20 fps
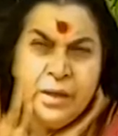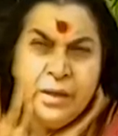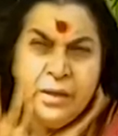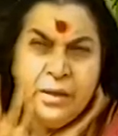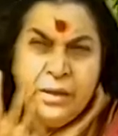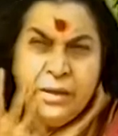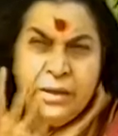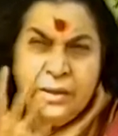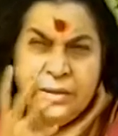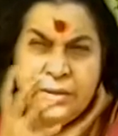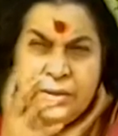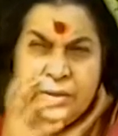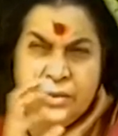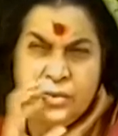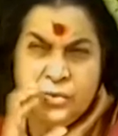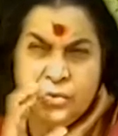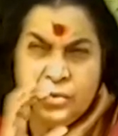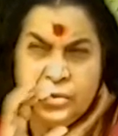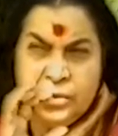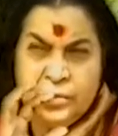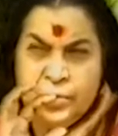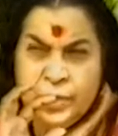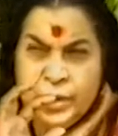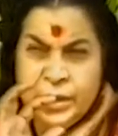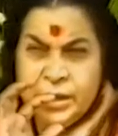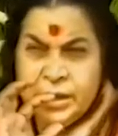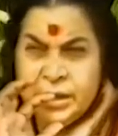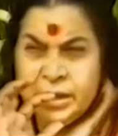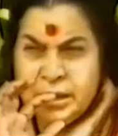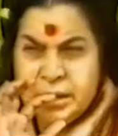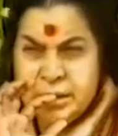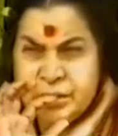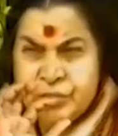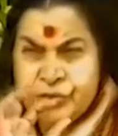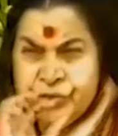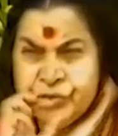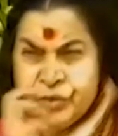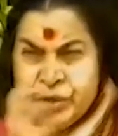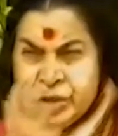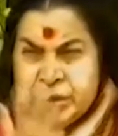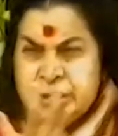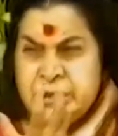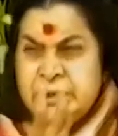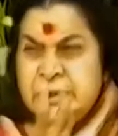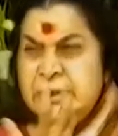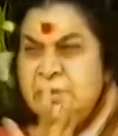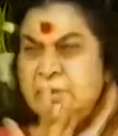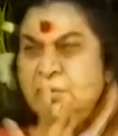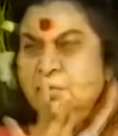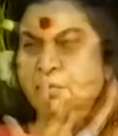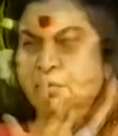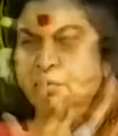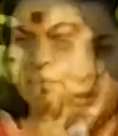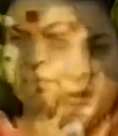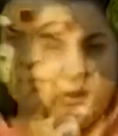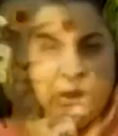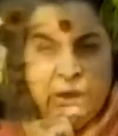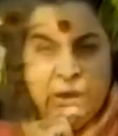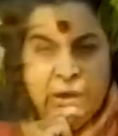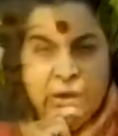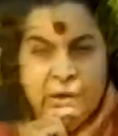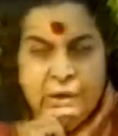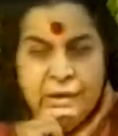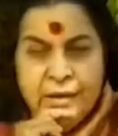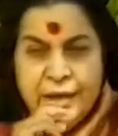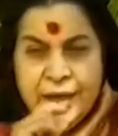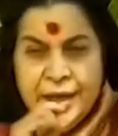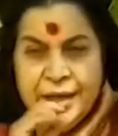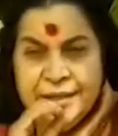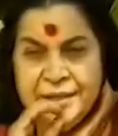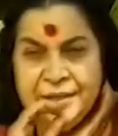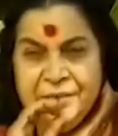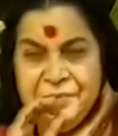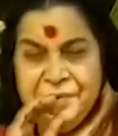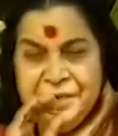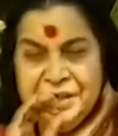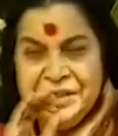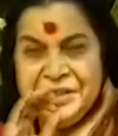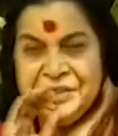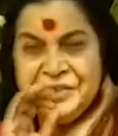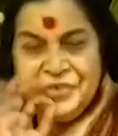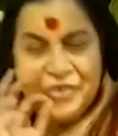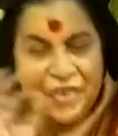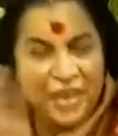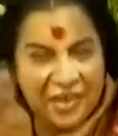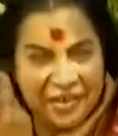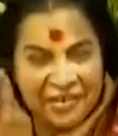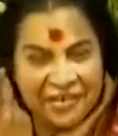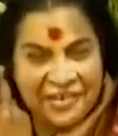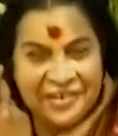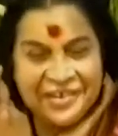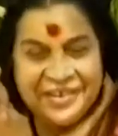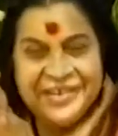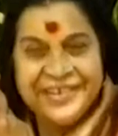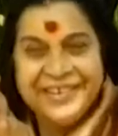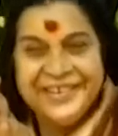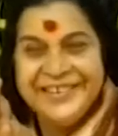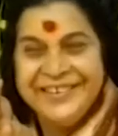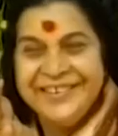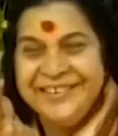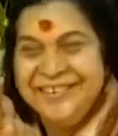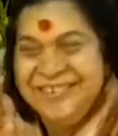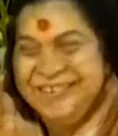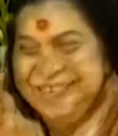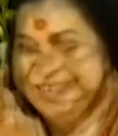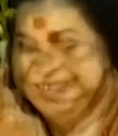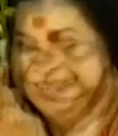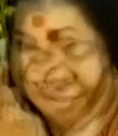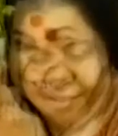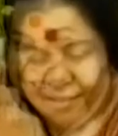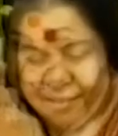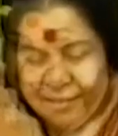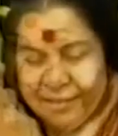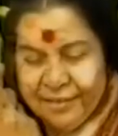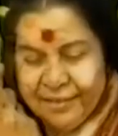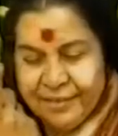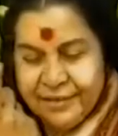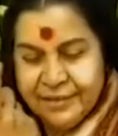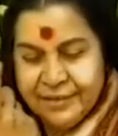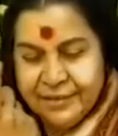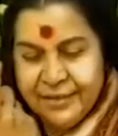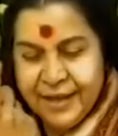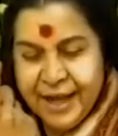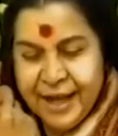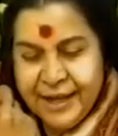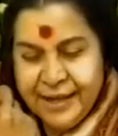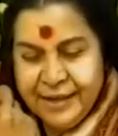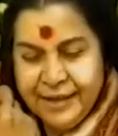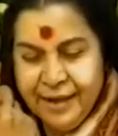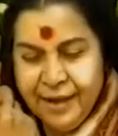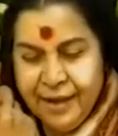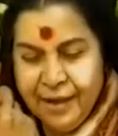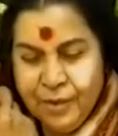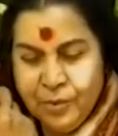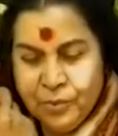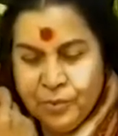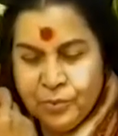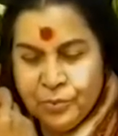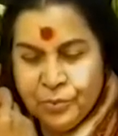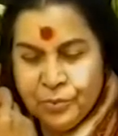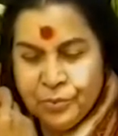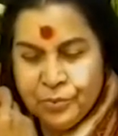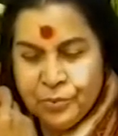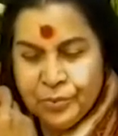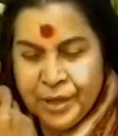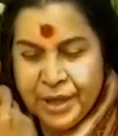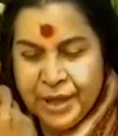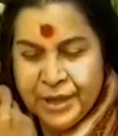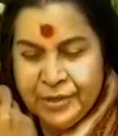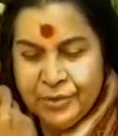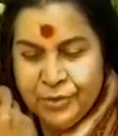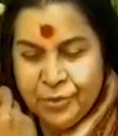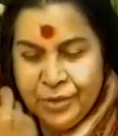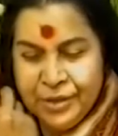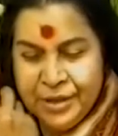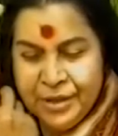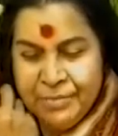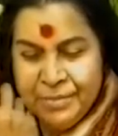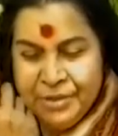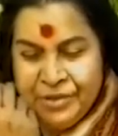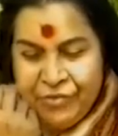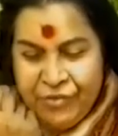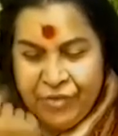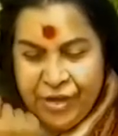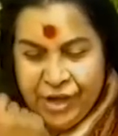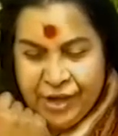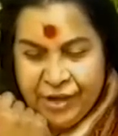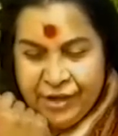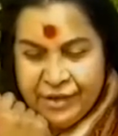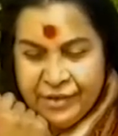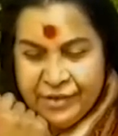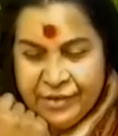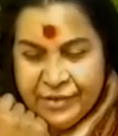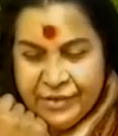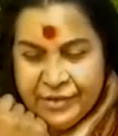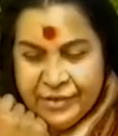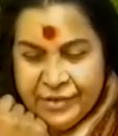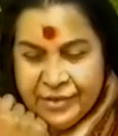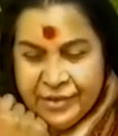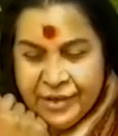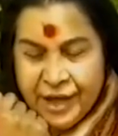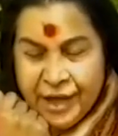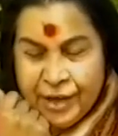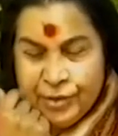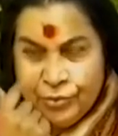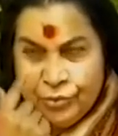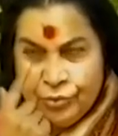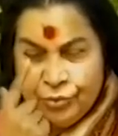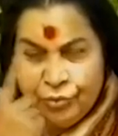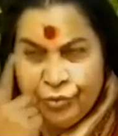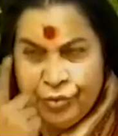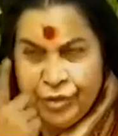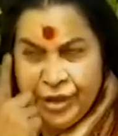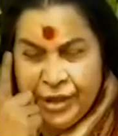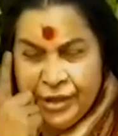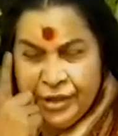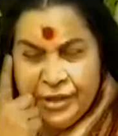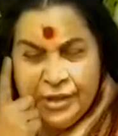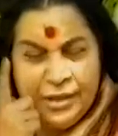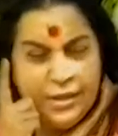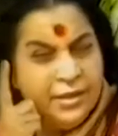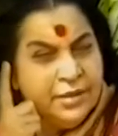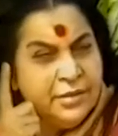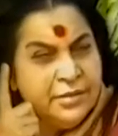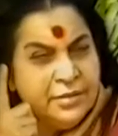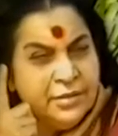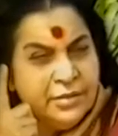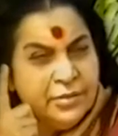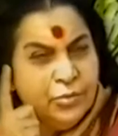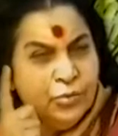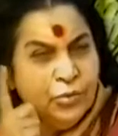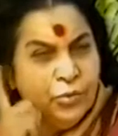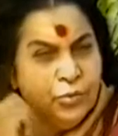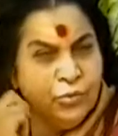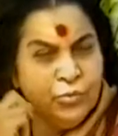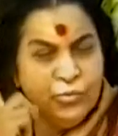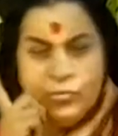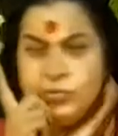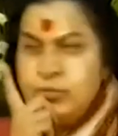is used for the construction, as if it is tricked. Like now, I told them a trick, how to trick these gurus.